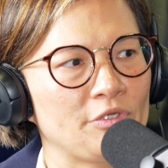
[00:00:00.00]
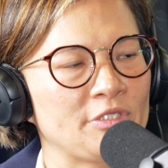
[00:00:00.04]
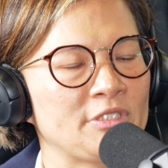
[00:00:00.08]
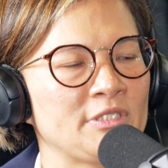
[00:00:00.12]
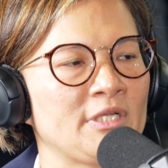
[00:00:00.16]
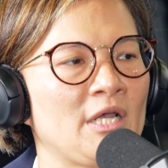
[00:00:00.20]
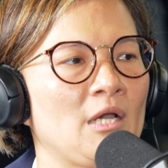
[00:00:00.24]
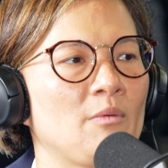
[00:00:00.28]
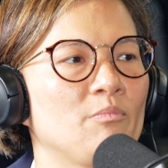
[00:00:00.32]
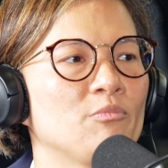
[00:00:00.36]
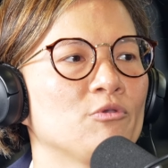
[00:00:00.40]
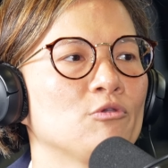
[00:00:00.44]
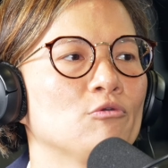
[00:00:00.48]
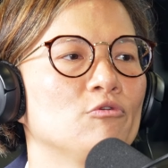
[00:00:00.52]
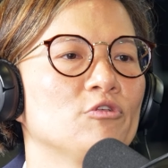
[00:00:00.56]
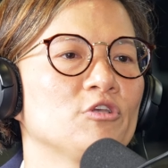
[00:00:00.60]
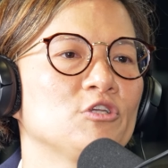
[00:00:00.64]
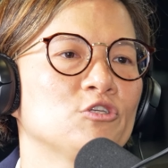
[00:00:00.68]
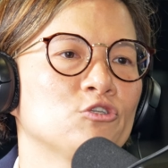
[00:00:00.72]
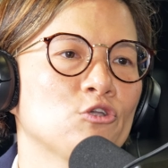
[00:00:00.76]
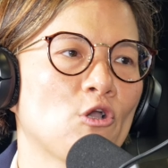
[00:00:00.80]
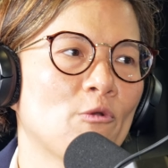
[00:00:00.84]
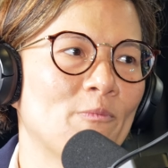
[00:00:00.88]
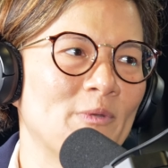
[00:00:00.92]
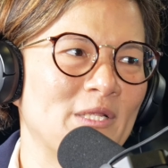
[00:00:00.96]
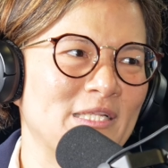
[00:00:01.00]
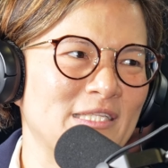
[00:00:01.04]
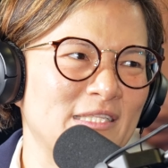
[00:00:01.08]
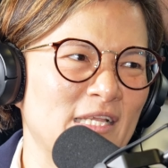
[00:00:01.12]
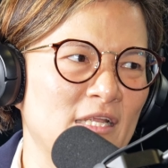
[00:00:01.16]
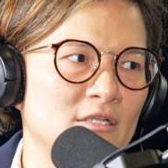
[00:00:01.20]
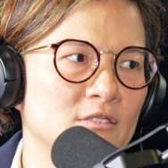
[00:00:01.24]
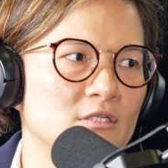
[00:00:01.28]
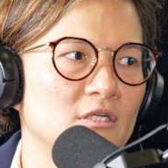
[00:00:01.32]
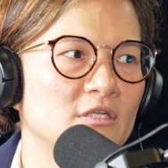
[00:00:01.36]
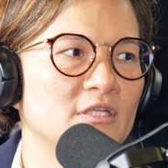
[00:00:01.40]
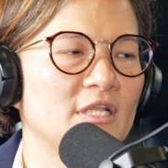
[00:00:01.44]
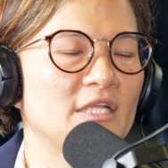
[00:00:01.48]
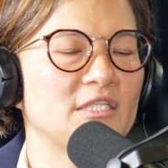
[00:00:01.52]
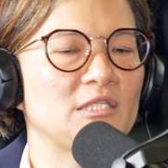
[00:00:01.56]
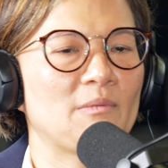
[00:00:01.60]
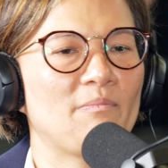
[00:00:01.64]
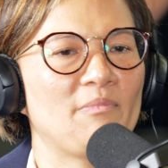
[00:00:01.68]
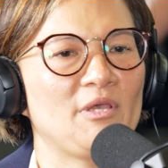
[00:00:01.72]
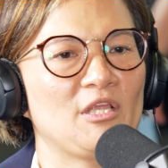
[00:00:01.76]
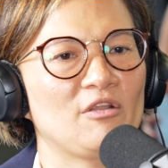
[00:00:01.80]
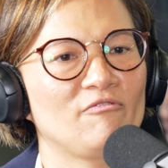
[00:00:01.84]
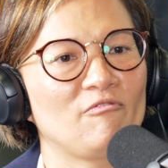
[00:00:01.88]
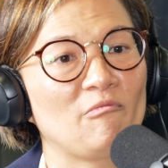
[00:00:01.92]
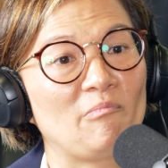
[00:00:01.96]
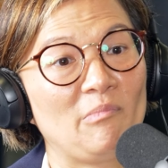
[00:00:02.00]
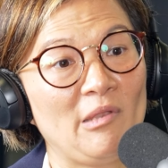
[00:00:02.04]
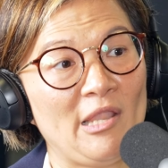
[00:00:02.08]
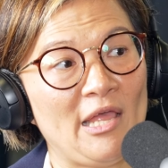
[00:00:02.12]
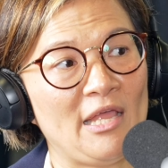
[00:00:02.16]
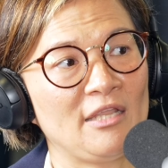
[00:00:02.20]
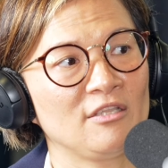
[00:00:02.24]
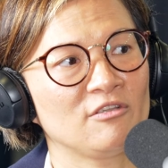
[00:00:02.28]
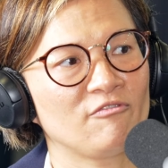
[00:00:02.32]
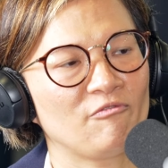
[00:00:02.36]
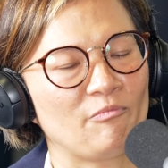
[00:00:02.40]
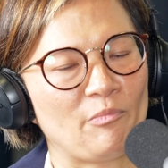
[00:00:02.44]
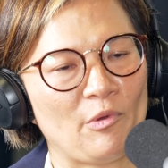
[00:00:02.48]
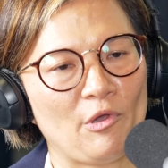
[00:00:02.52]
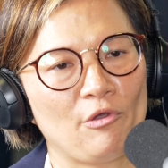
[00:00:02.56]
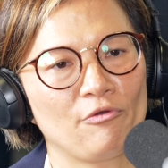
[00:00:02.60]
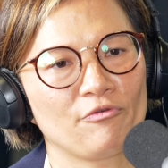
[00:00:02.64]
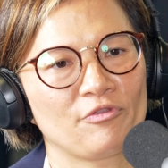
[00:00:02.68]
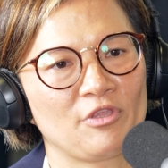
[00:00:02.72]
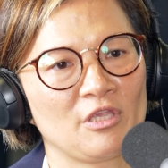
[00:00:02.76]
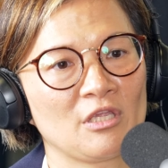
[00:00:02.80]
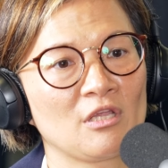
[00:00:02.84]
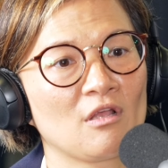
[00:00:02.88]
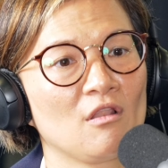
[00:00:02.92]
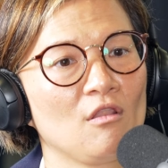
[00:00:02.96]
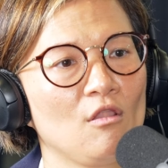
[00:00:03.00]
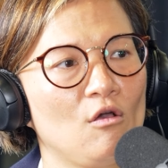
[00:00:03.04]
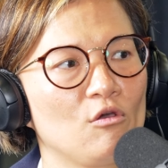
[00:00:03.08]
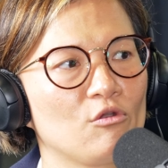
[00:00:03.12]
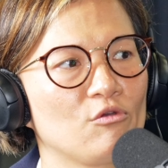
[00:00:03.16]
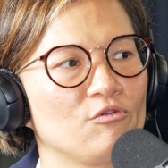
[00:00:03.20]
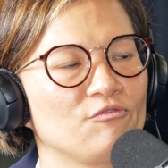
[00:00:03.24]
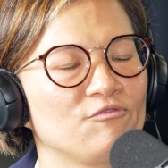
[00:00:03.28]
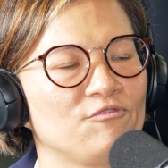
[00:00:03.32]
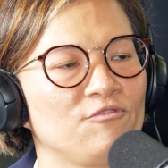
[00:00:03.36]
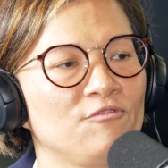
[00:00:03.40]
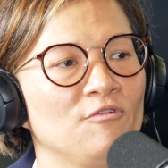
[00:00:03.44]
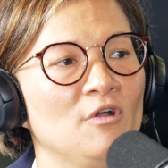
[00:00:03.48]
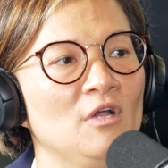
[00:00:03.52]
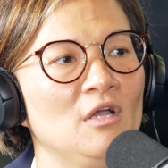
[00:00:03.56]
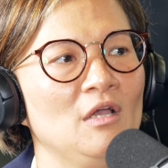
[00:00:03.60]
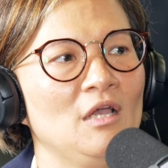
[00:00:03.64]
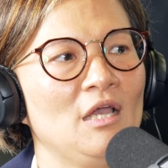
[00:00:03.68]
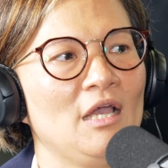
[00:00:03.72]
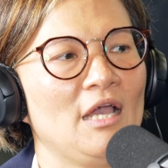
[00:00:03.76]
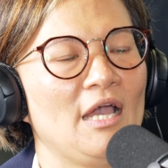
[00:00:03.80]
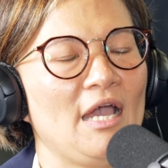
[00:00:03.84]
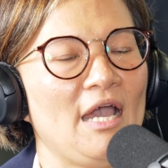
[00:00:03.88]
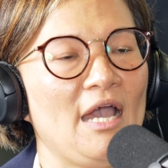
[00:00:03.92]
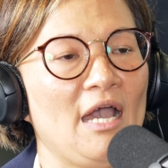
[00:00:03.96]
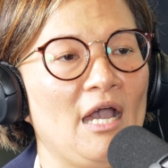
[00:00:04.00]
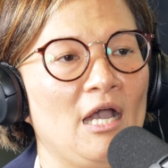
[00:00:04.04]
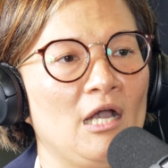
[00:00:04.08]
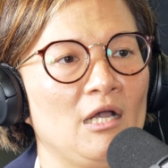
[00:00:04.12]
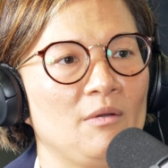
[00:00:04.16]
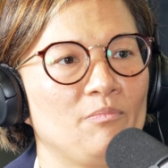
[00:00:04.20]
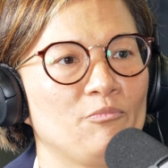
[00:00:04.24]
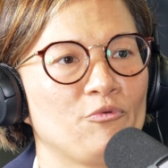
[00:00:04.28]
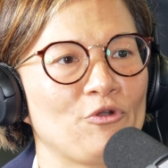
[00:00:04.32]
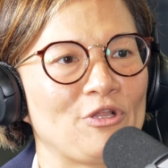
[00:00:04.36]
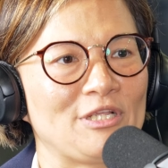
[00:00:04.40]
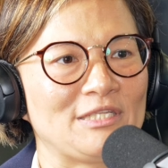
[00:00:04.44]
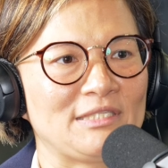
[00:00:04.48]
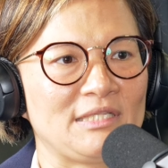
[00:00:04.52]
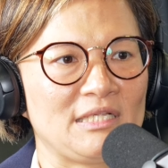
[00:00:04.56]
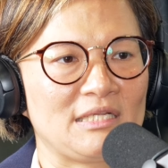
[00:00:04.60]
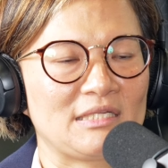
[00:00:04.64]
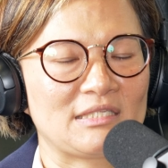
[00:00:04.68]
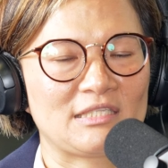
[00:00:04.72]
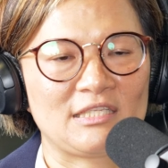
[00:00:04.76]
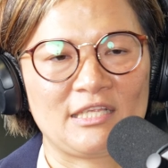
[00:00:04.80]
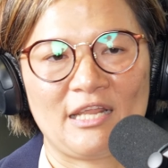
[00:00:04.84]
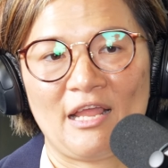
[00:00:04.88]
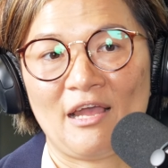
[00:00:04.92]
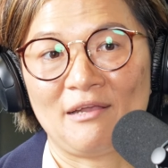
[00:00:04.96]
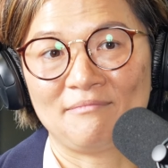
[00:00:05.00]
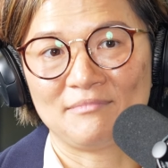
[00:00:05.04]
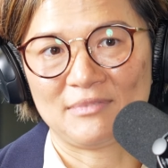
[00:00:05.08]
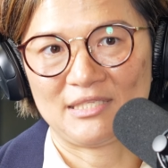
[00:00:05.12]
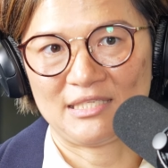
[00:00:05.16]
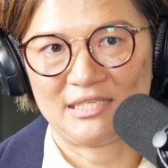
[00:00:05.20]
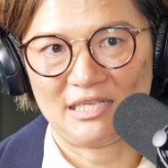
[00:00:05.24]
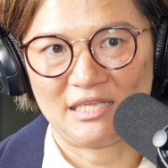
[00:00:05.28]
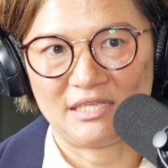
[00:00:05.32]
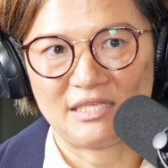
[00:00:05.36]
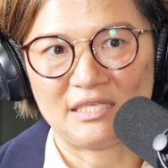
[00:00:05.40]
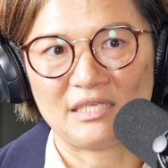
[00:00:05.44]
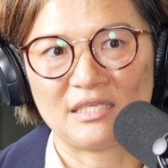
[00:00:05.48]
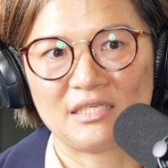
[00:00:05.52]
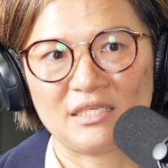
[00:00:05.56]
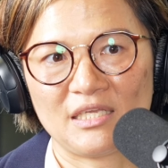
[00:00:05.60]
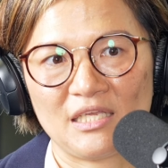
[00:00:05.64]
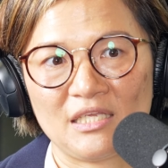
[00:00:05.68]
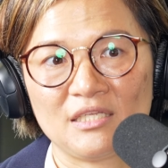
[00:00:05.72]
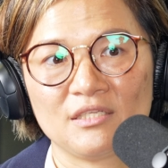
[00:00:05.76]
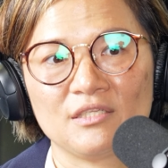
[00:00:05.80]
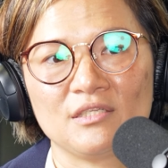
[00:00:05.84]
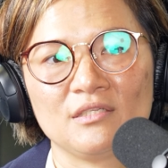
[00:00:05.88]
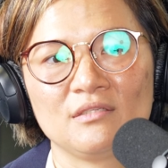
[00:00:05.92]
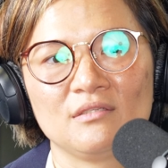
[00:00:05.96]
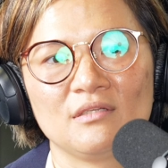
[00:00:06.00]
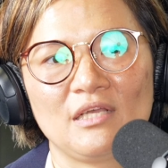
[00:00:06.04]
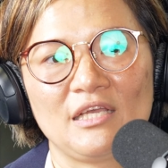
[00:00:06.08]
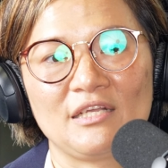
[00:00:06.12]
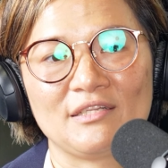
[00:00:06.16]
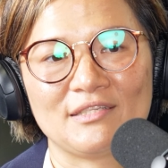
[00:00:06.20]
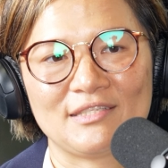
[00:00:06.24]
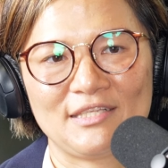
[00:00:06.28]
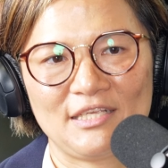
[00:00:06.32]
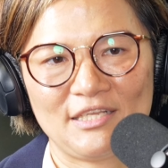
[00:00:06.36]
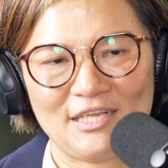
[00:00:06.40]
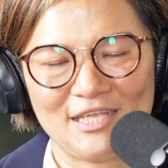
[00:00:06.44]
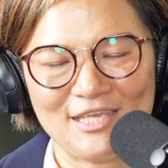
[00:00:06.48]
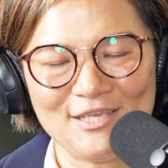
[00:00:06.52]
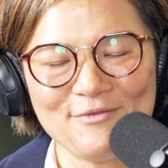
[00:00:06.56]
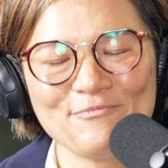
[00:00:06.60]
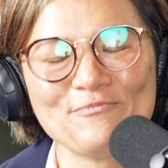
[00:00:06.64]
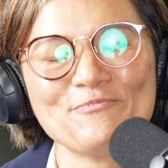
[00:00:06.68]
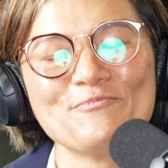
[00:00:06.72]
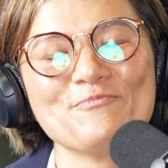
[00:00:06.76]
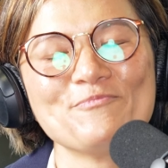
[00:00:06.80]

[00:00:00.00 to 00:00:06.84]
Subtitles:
it's not purely shopping center. There's a bit of a blend of both in a lot of precincts that I'm seeing in Sydney.